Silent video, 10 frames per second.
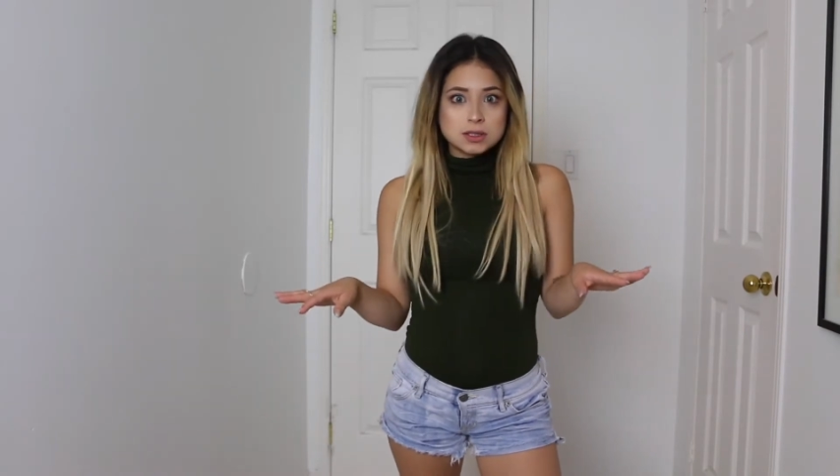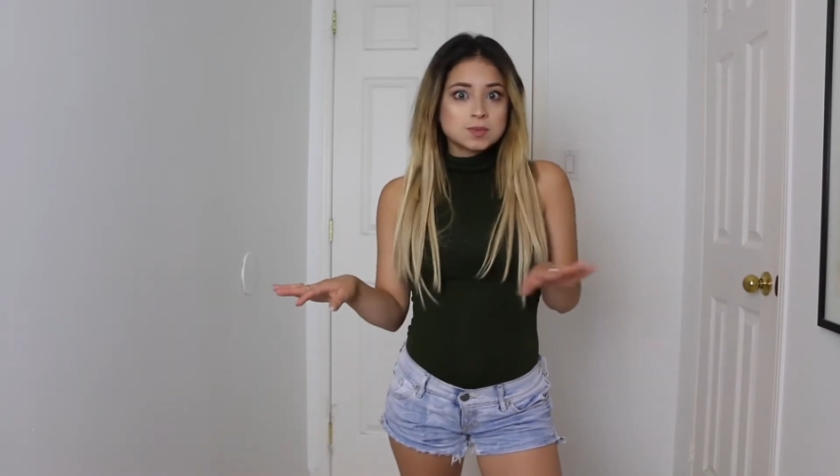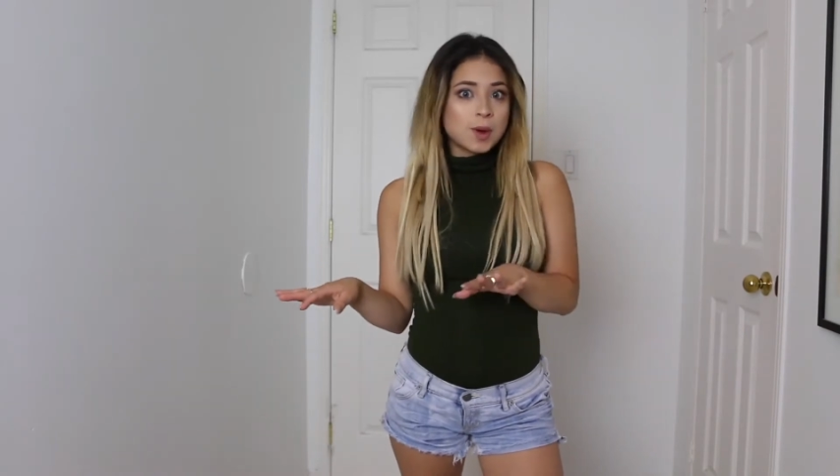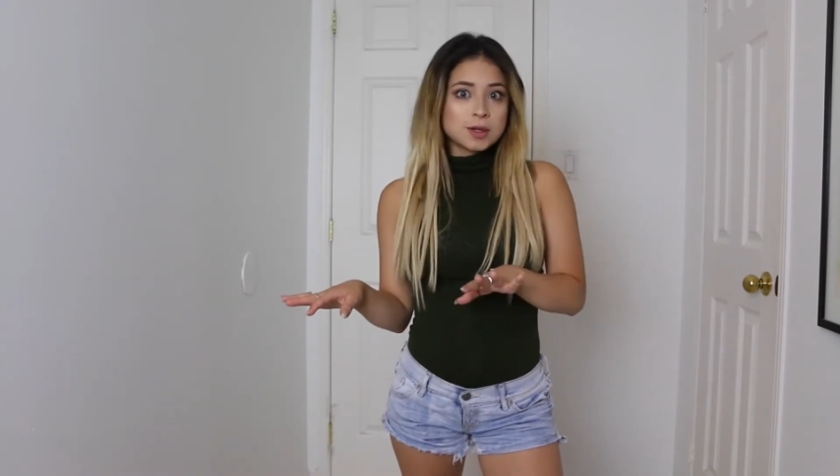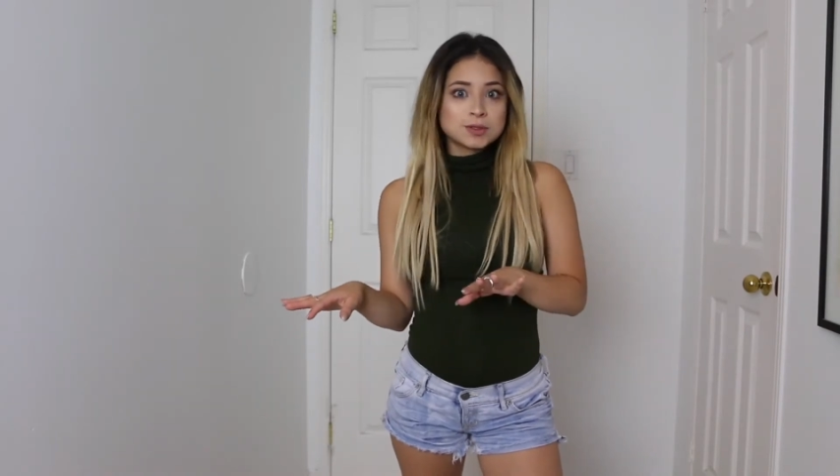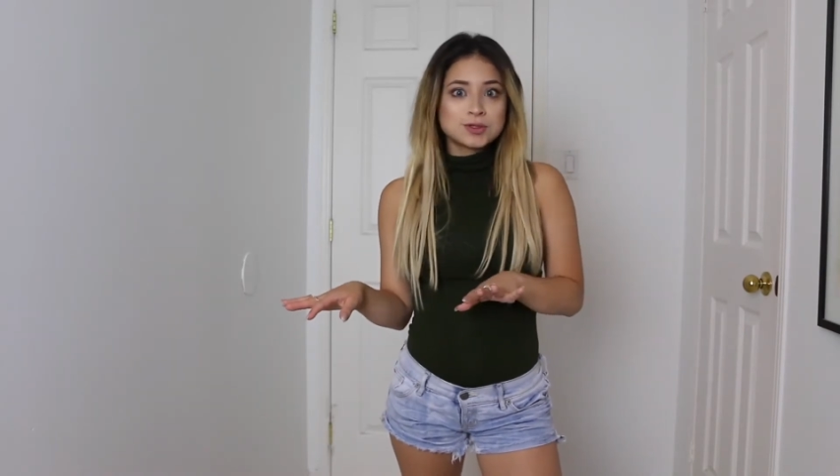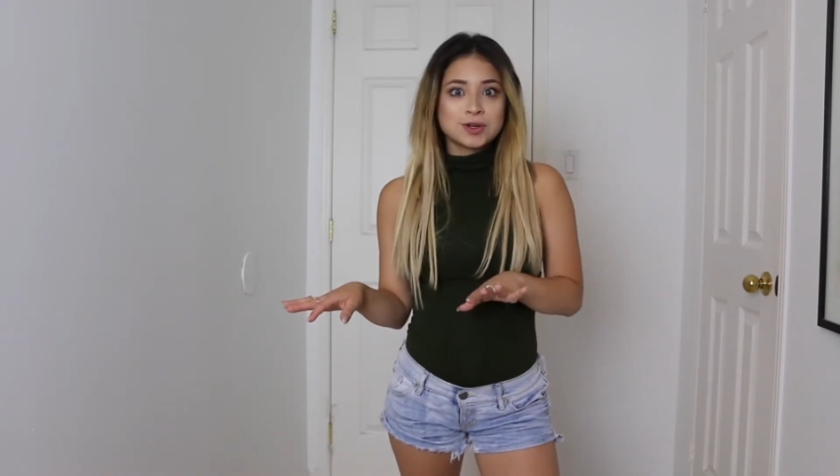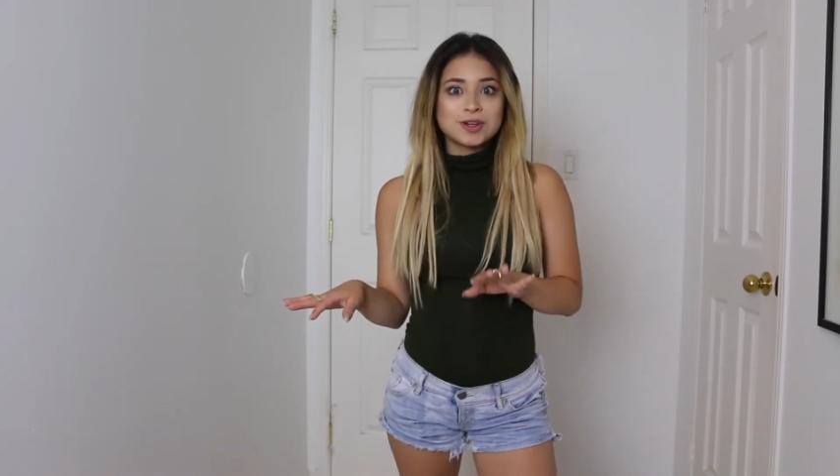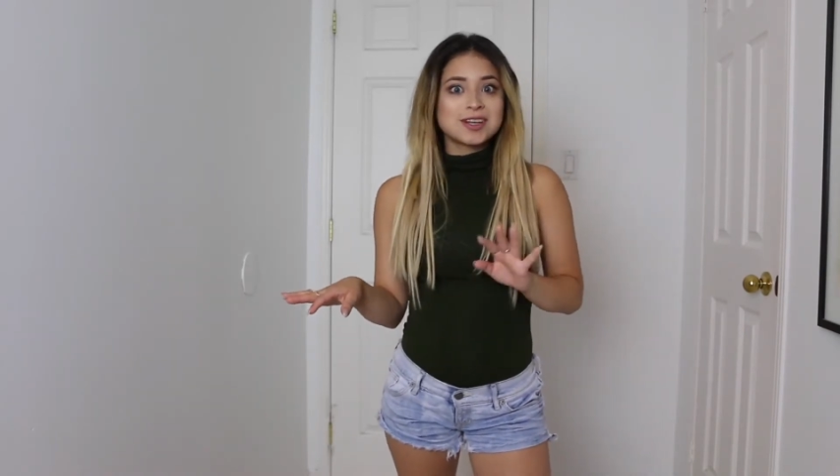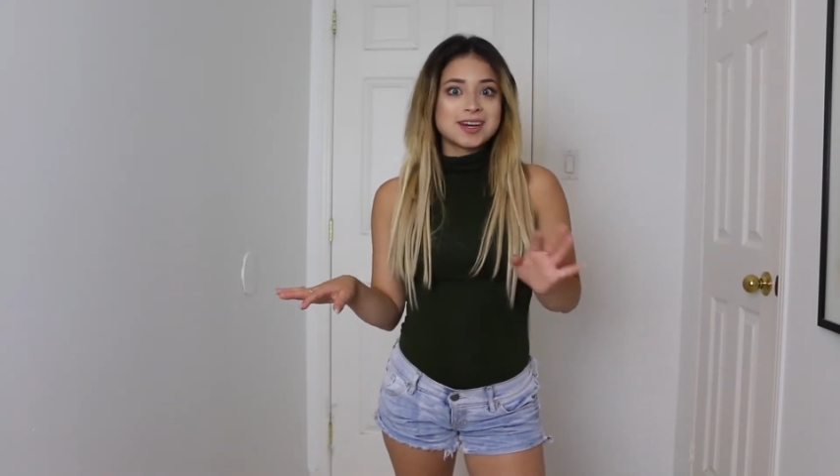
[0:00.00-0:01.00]

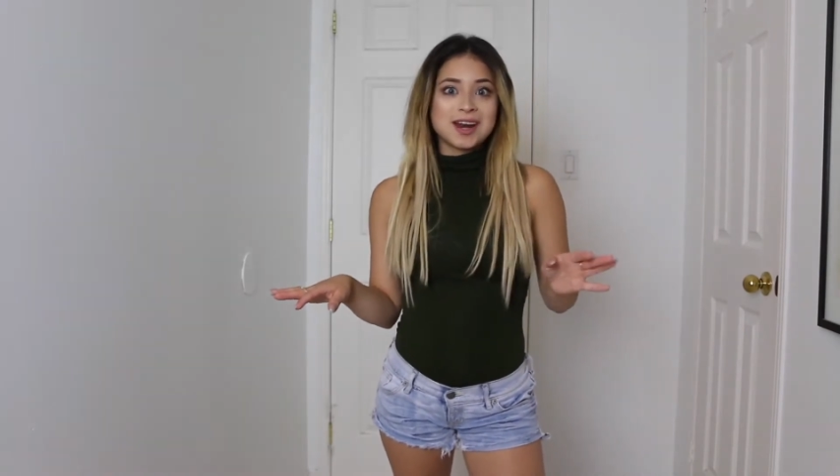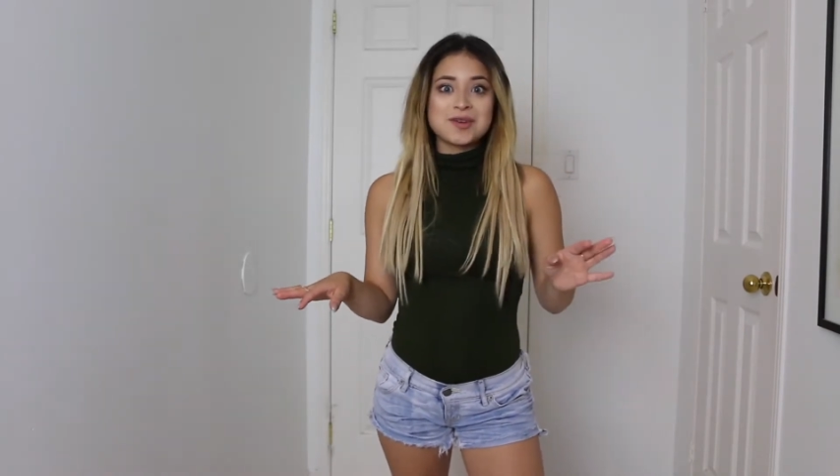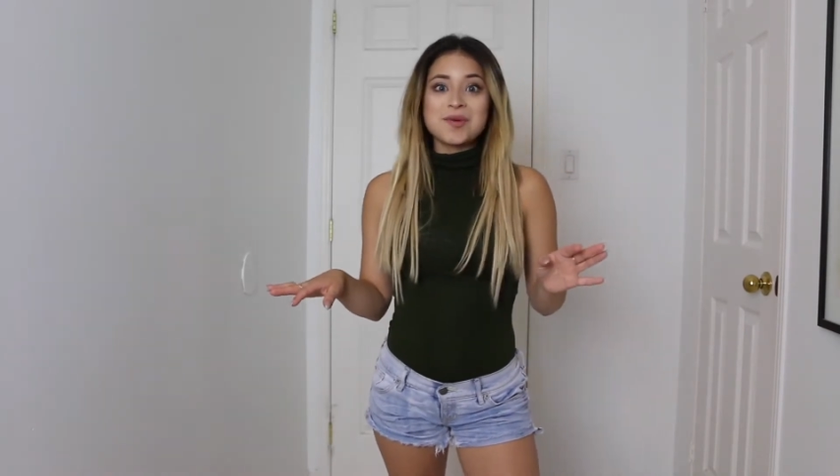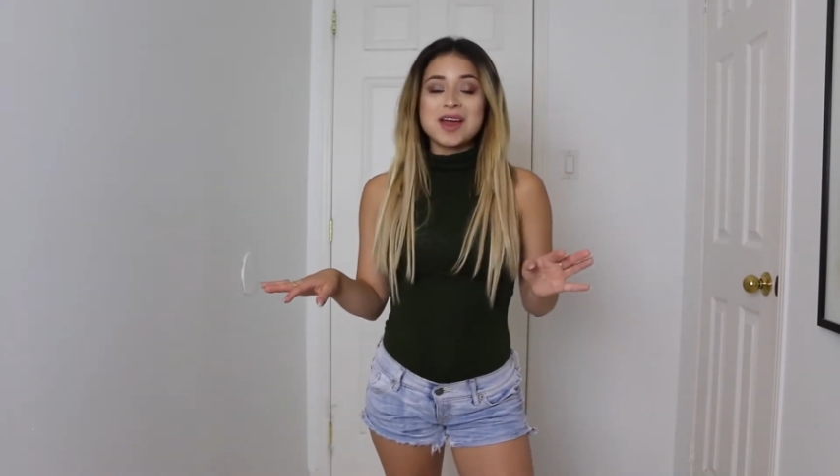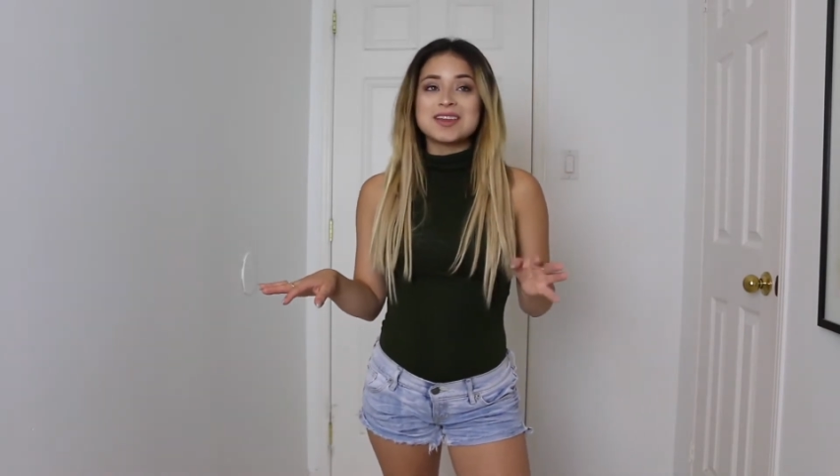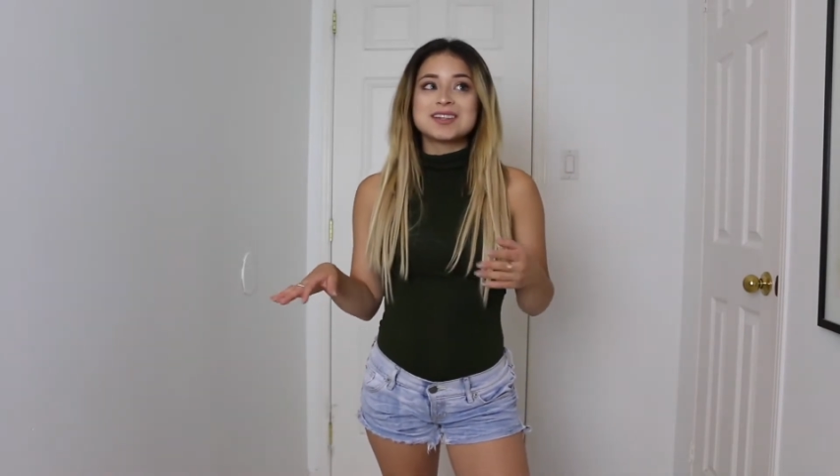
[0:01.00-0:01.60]
sponsored in any way.